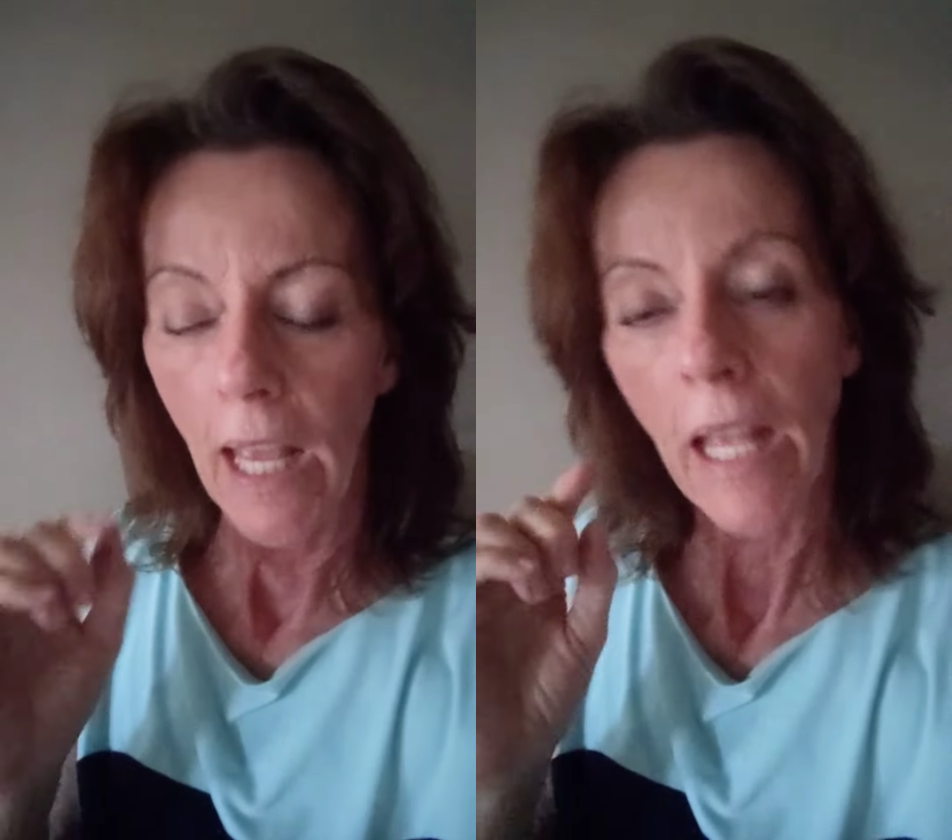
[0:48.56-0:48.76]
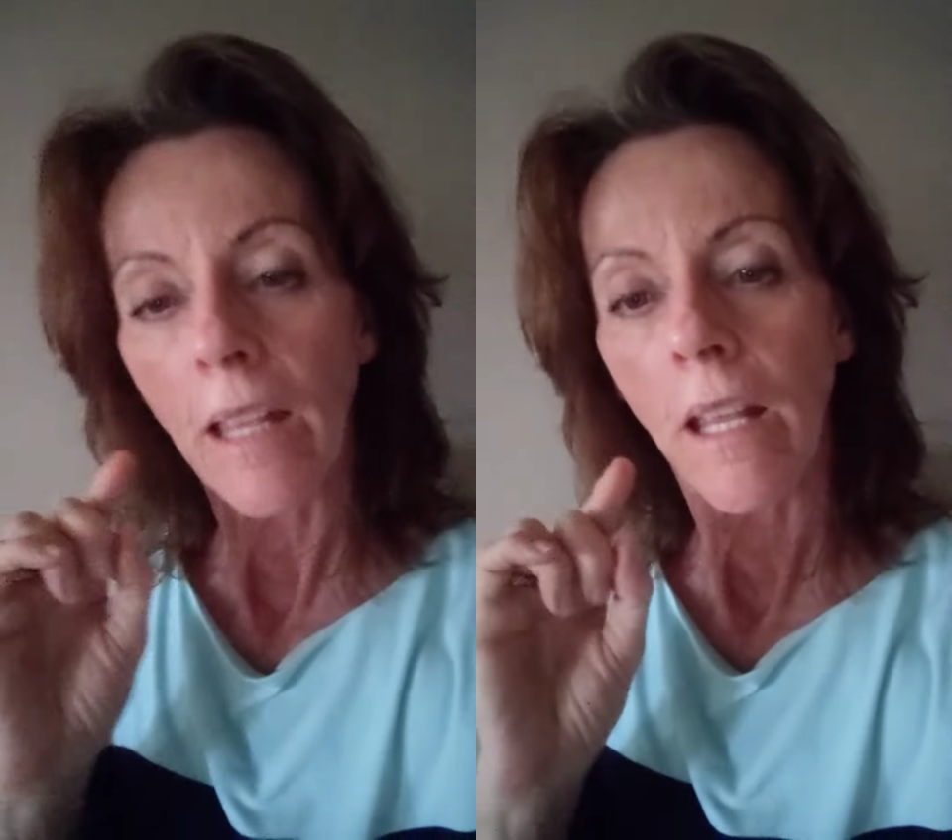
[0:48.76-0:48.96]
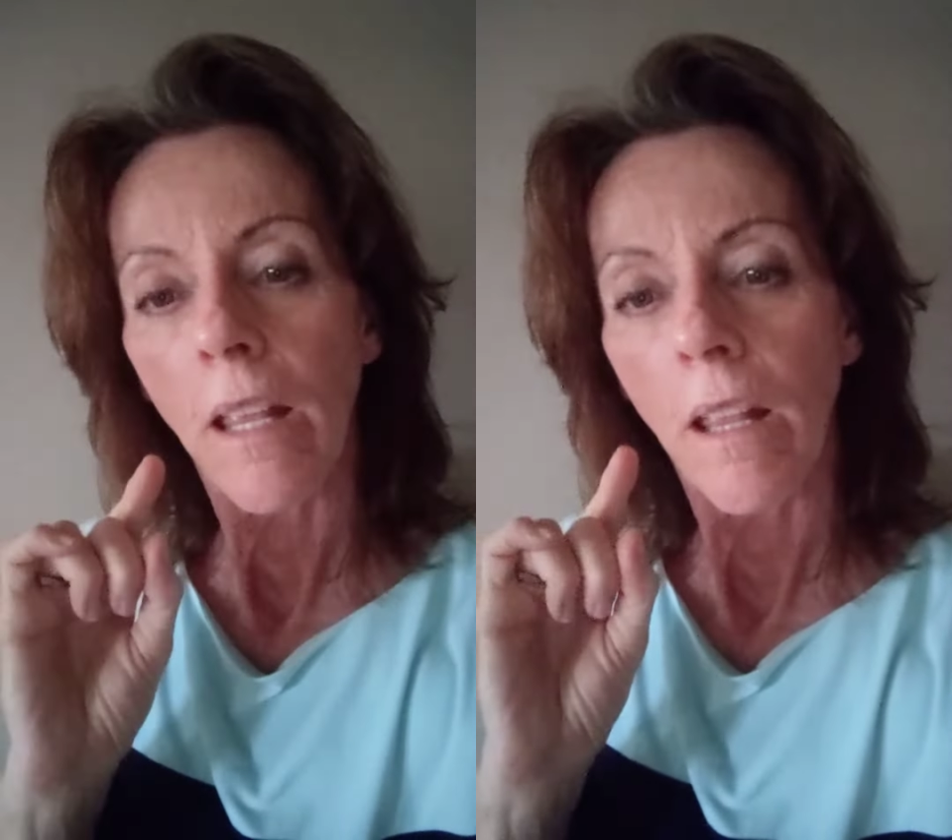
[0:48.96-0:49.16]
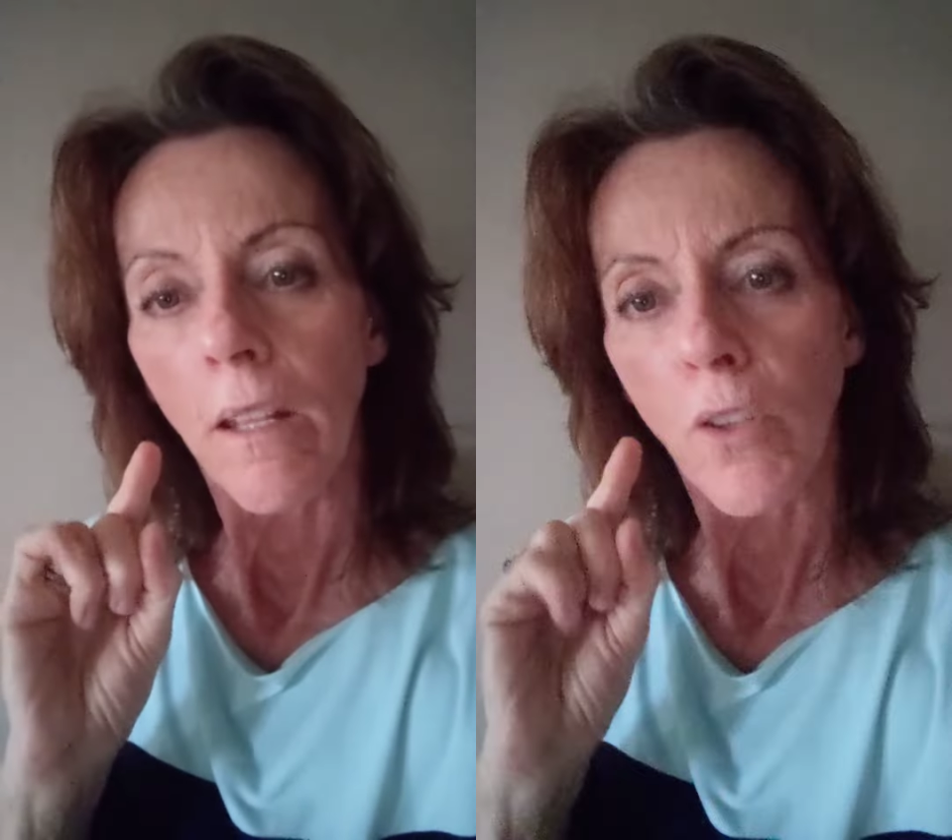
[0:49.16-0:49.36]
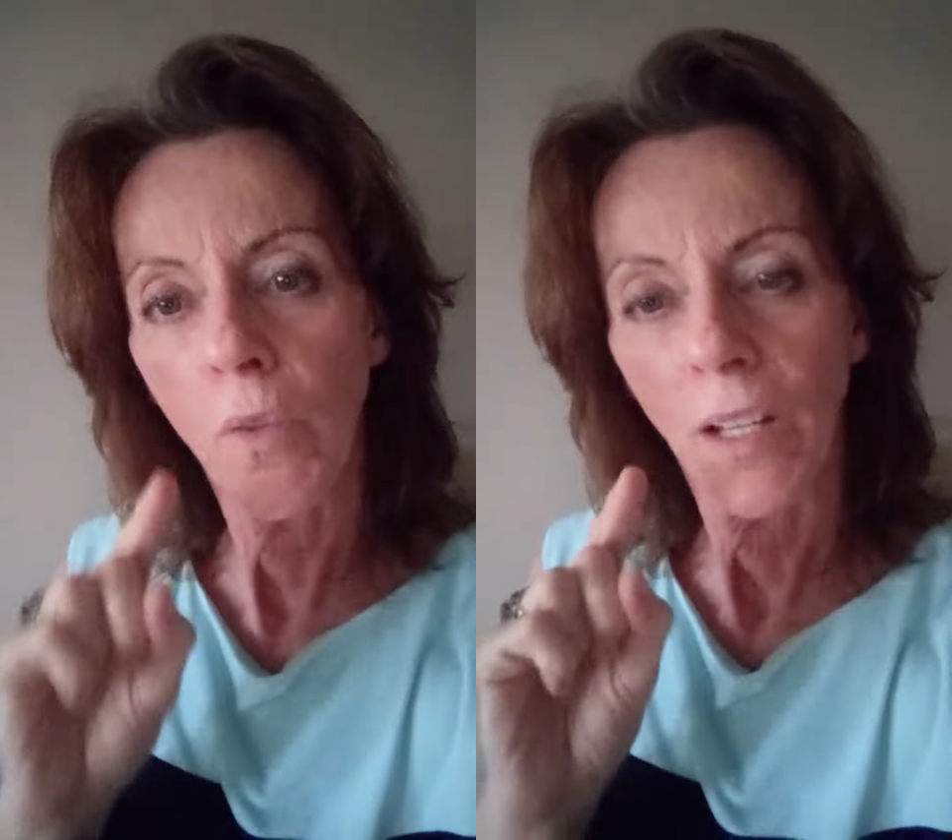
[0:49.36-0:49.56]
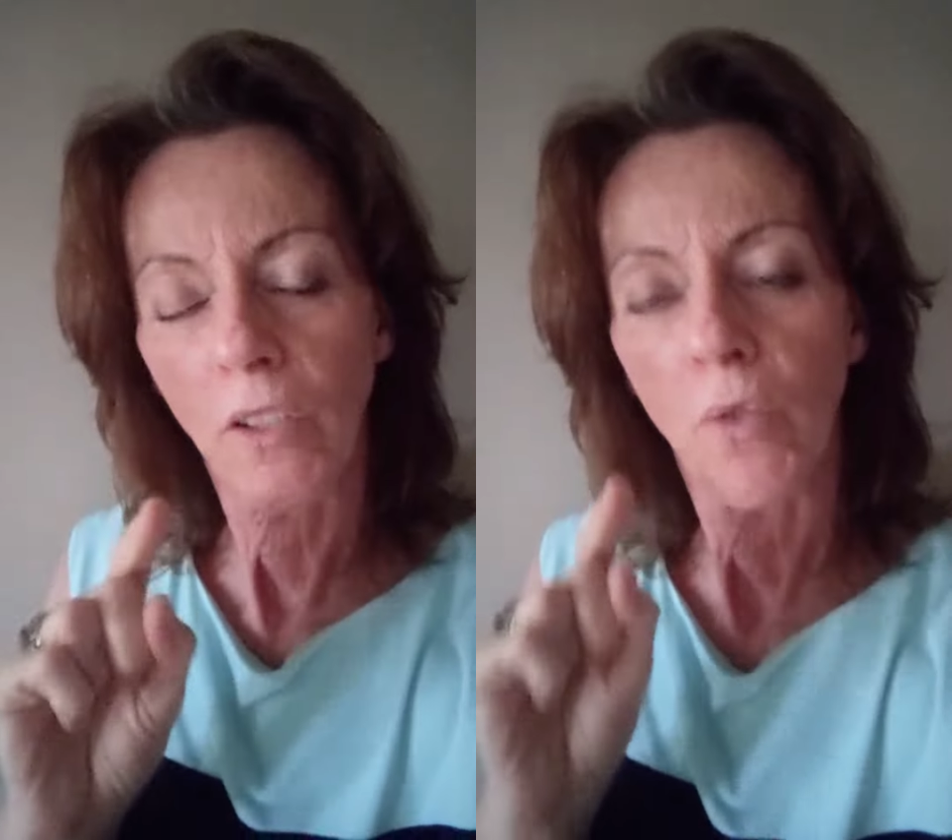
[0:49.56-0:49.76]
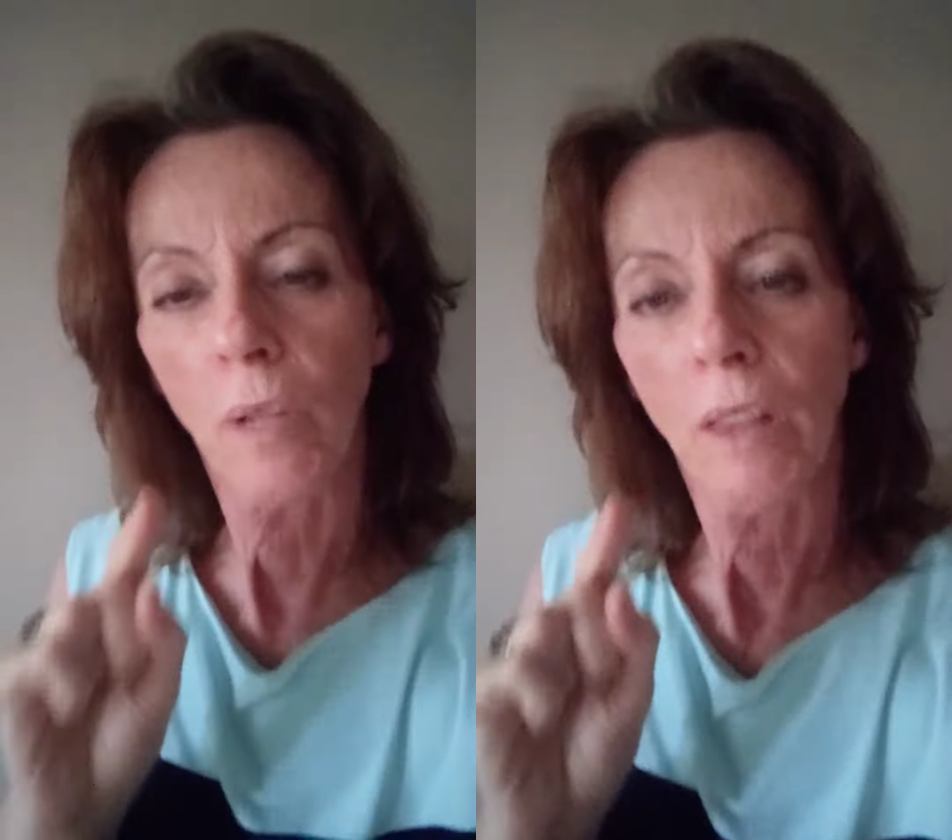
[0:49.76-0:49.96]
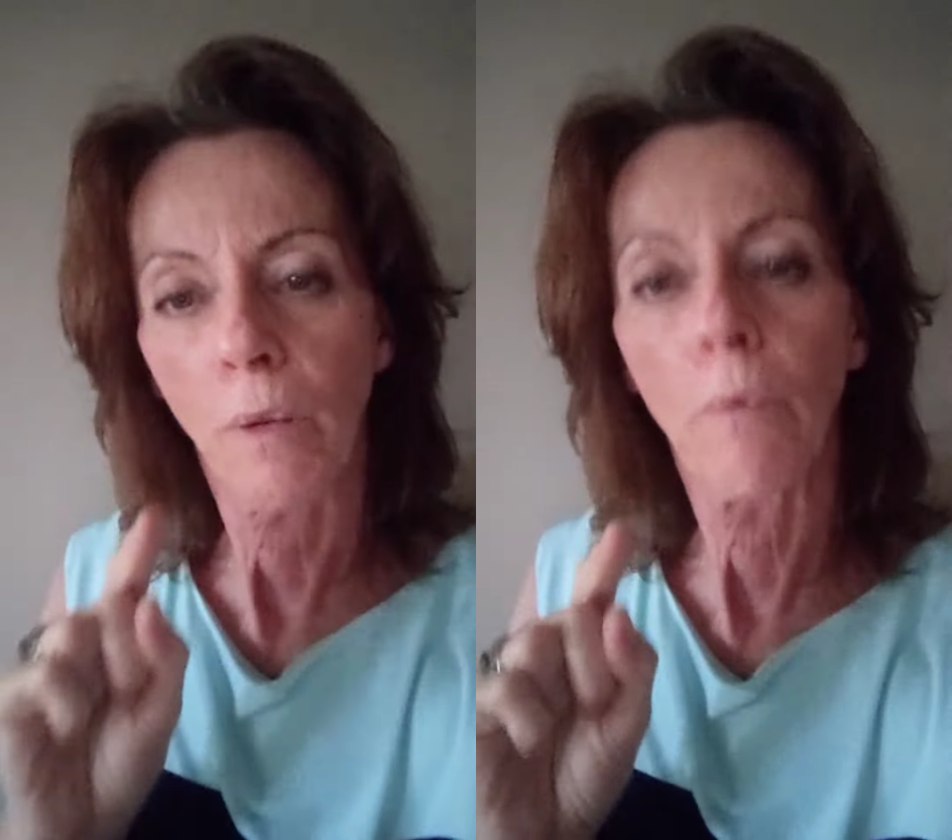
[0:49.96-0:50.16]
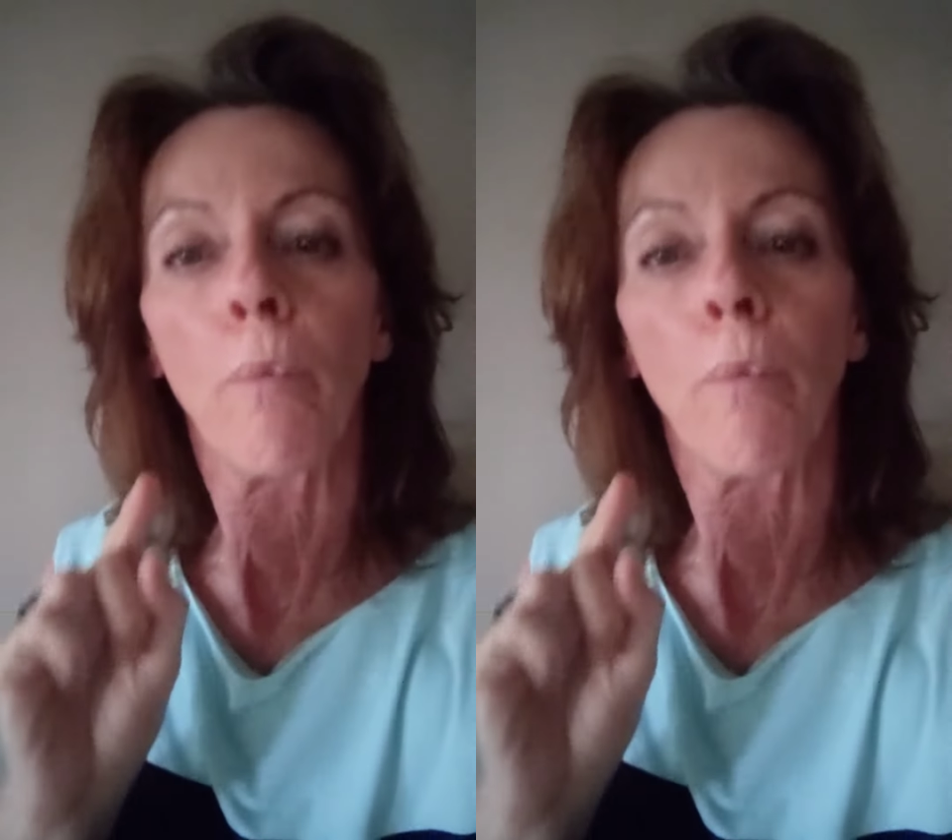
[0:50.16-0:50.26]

And 2023